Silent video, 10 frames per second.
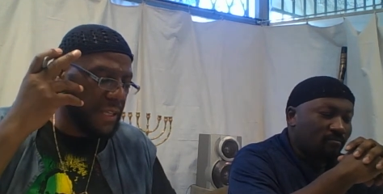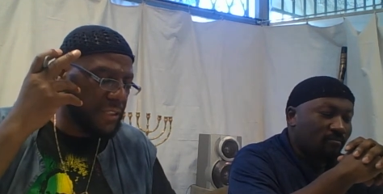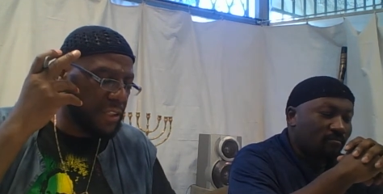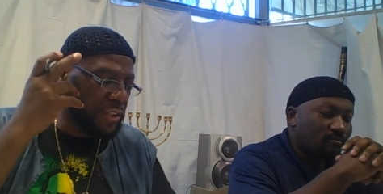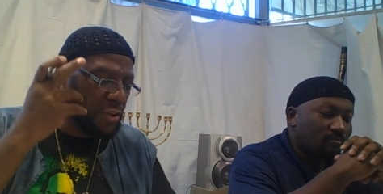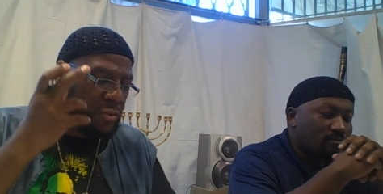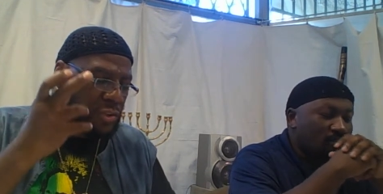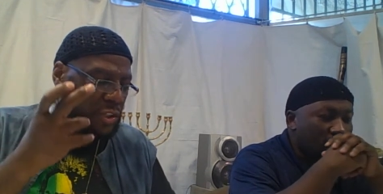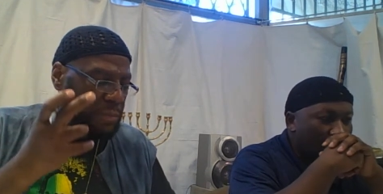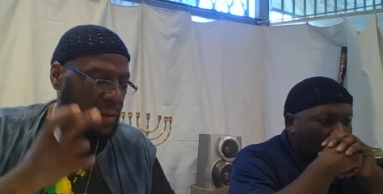Speaker 1: and
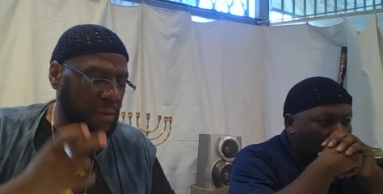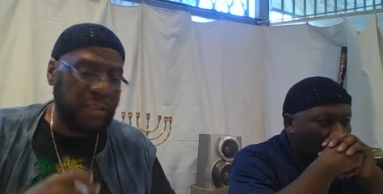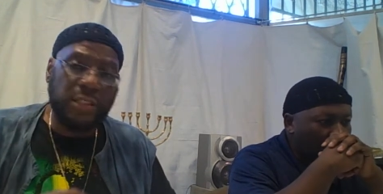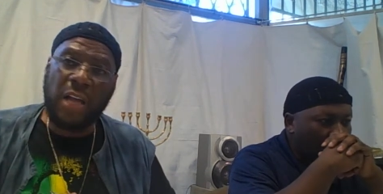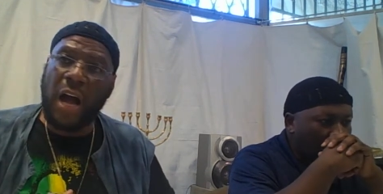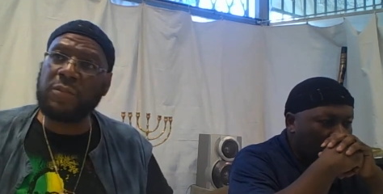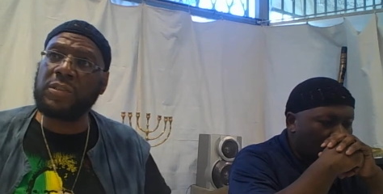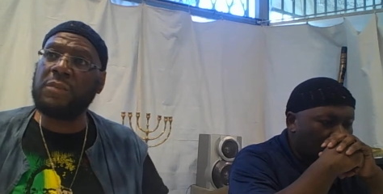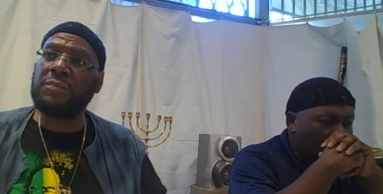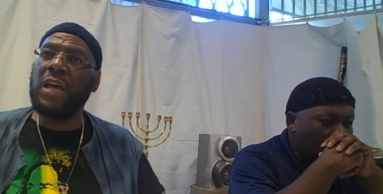seducing spirits and
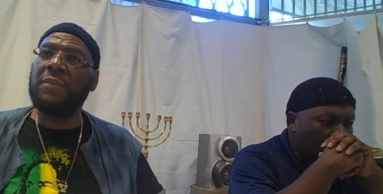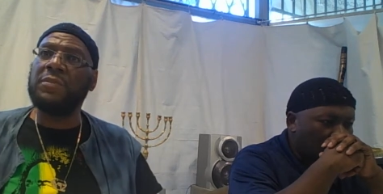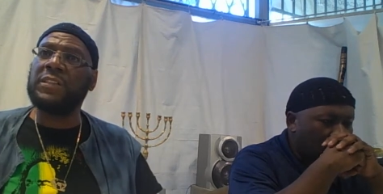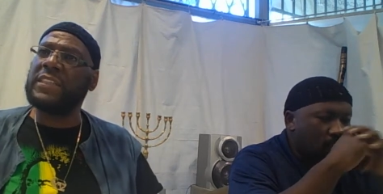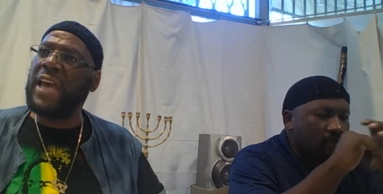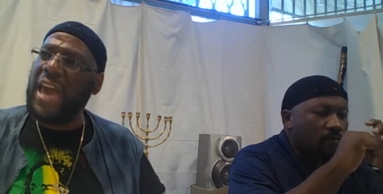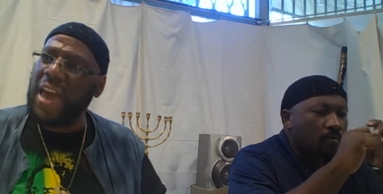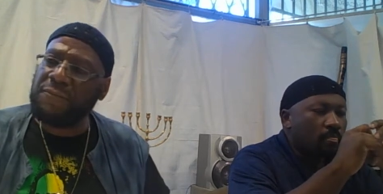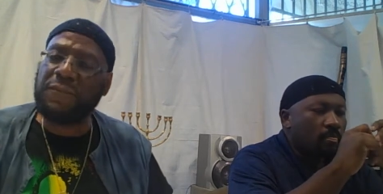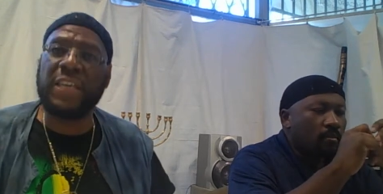doctrines of devils is
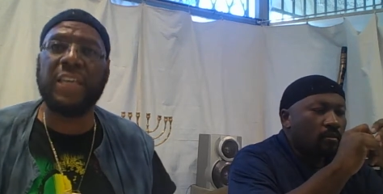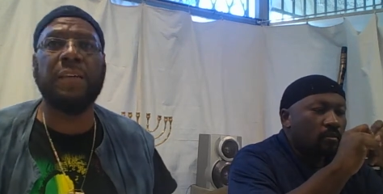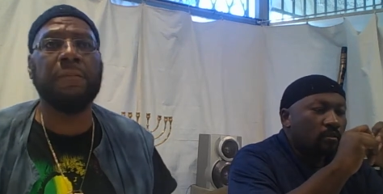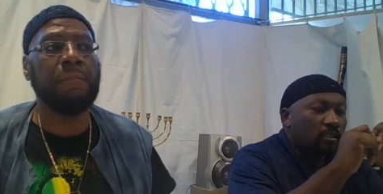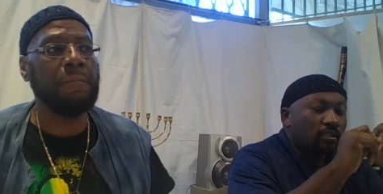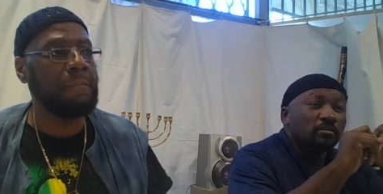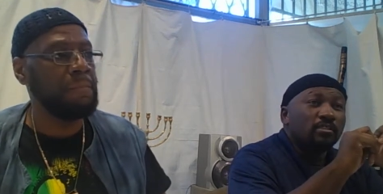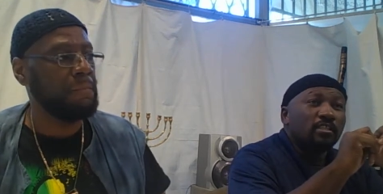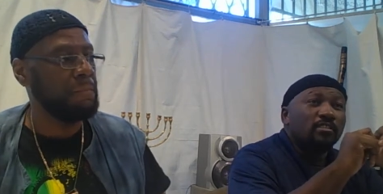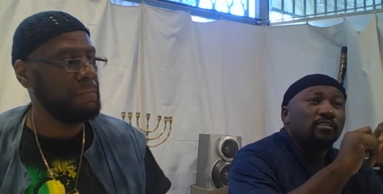heavy. And let me
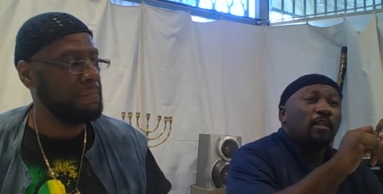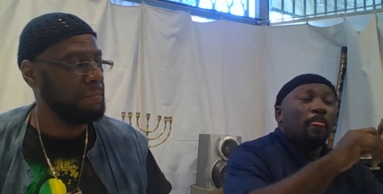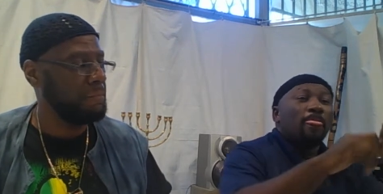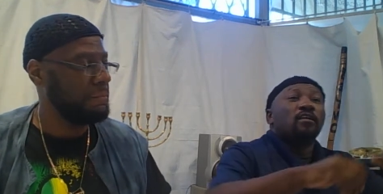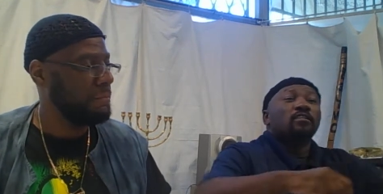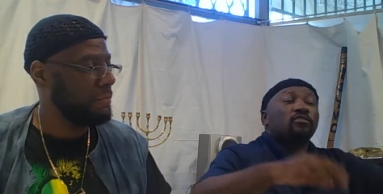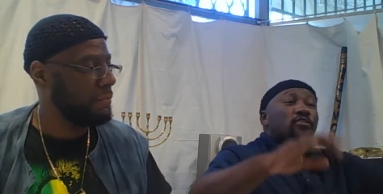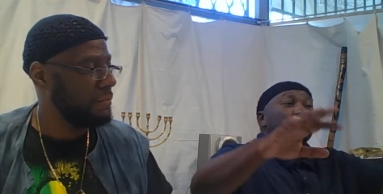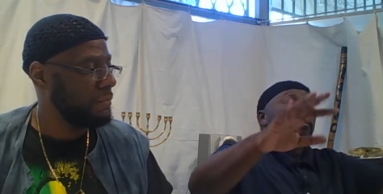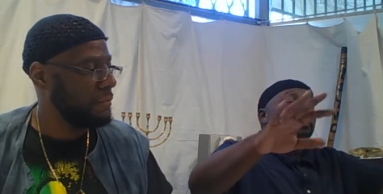tell you something.
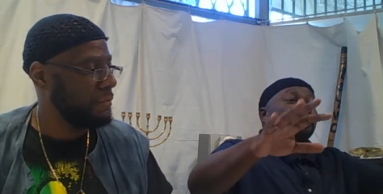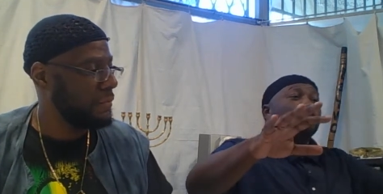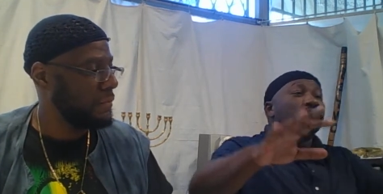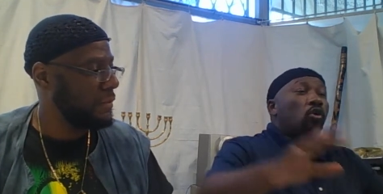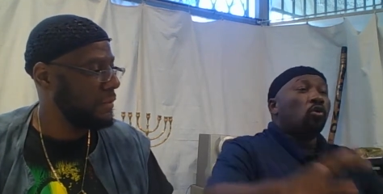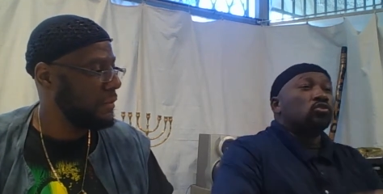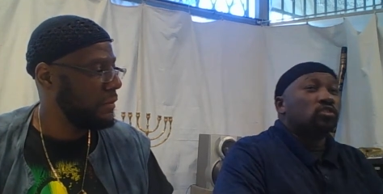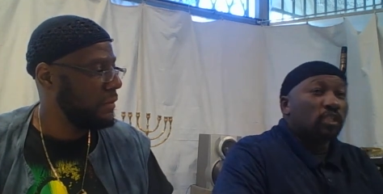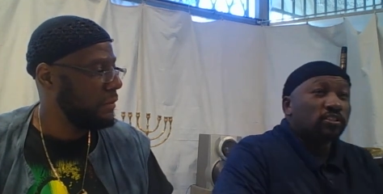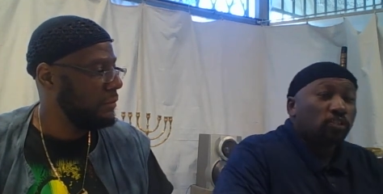Those
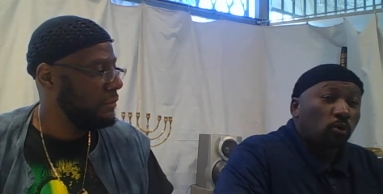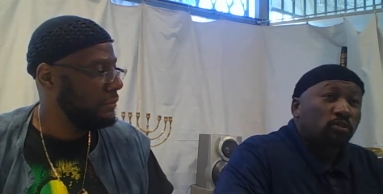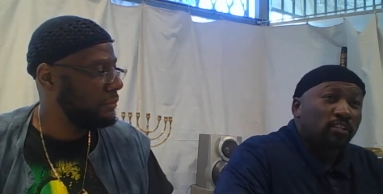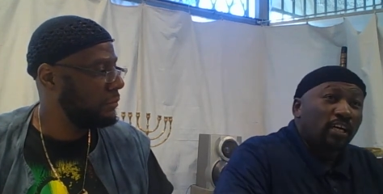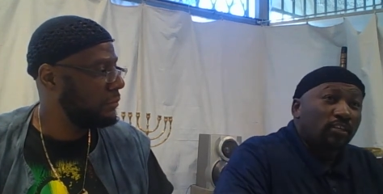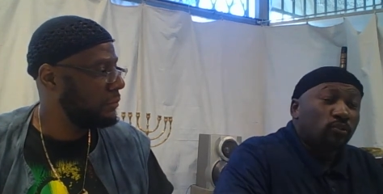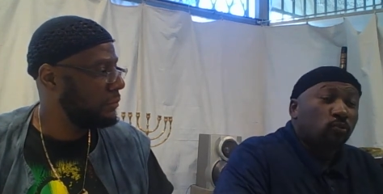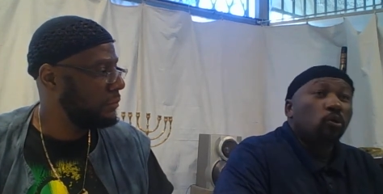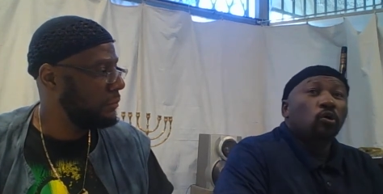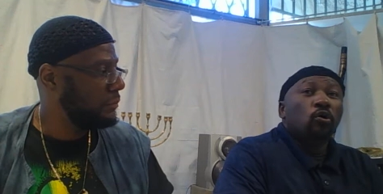
Speaker 2: just don't tell
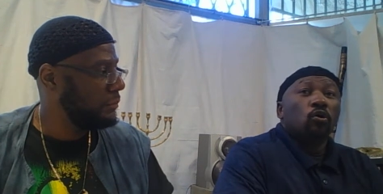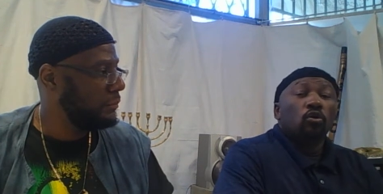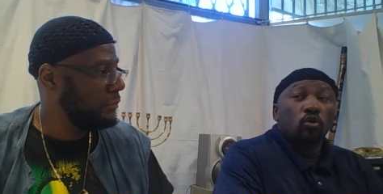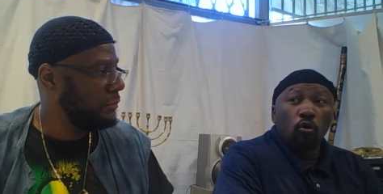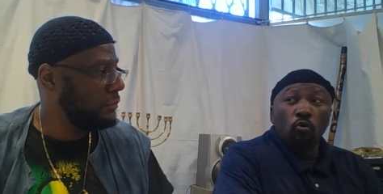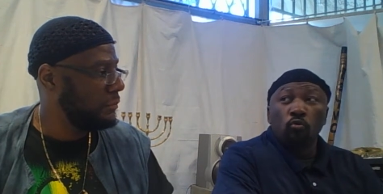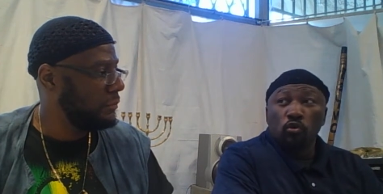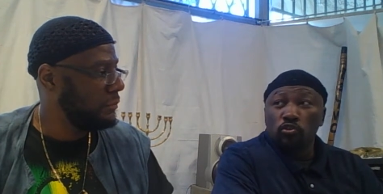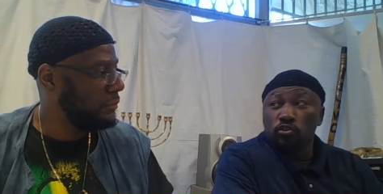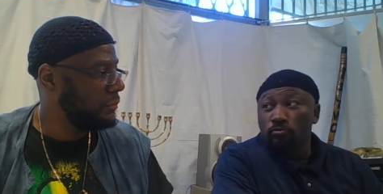you Go
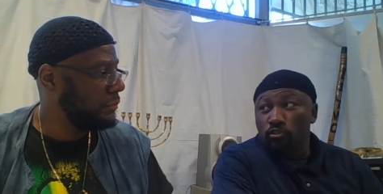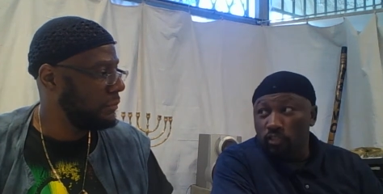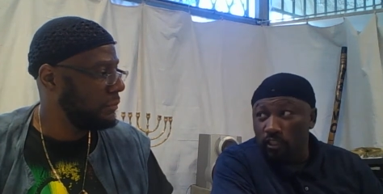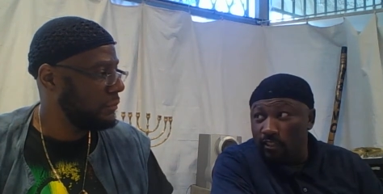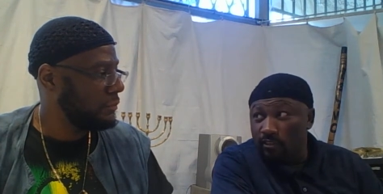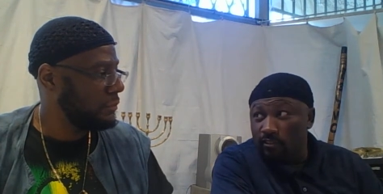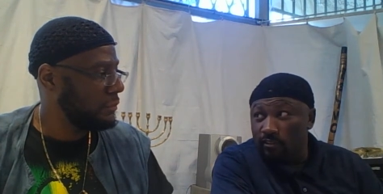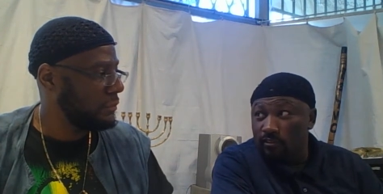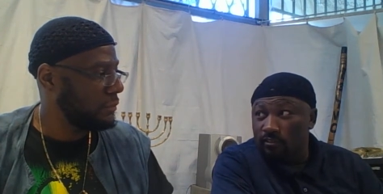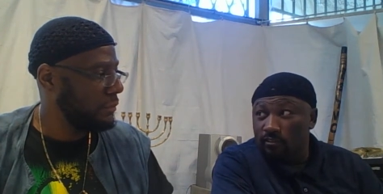worship
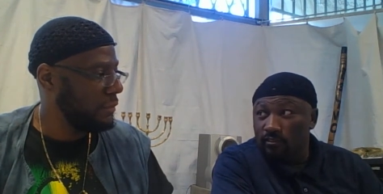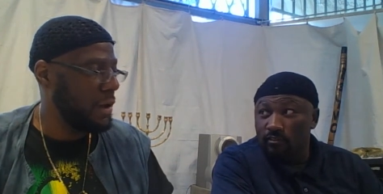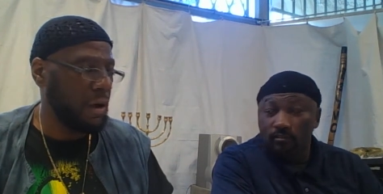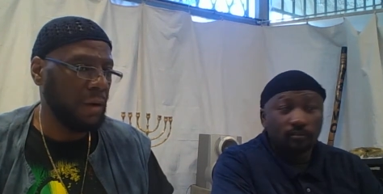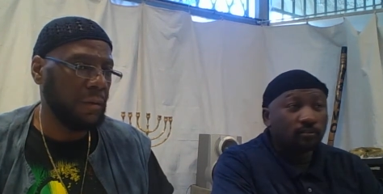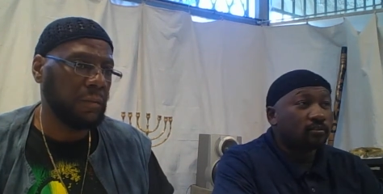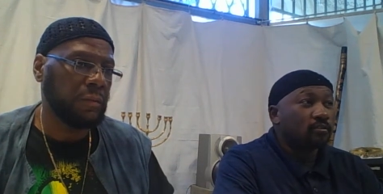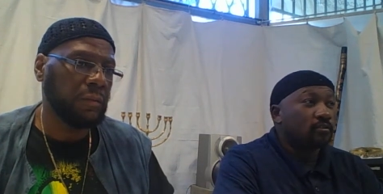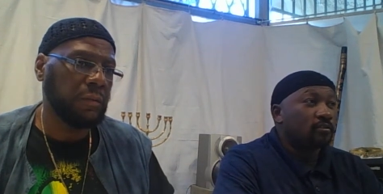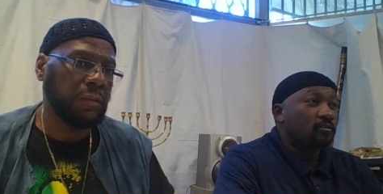Jesus. No.
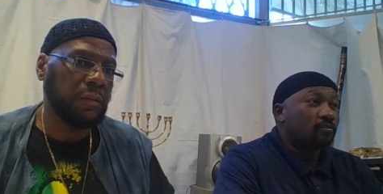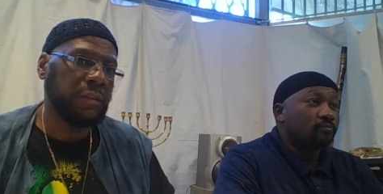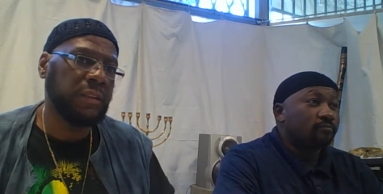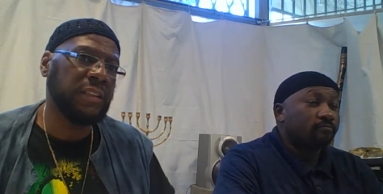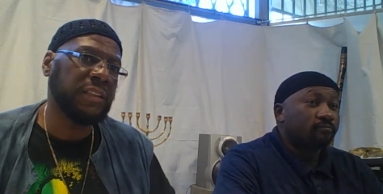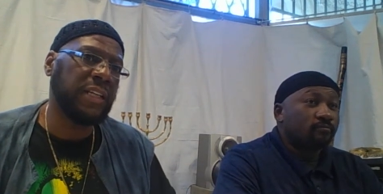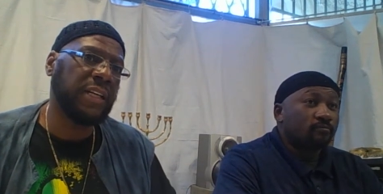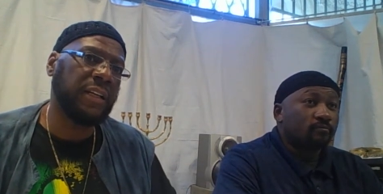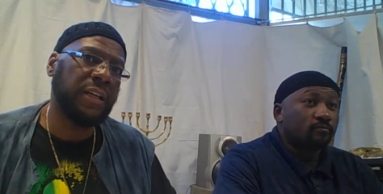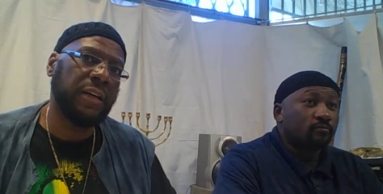It's a little slicker
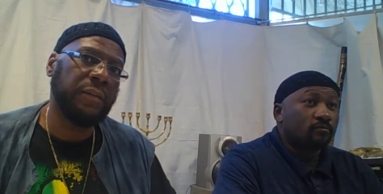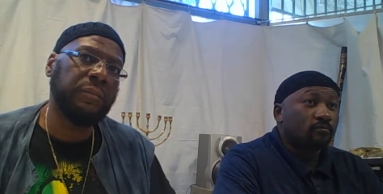than that.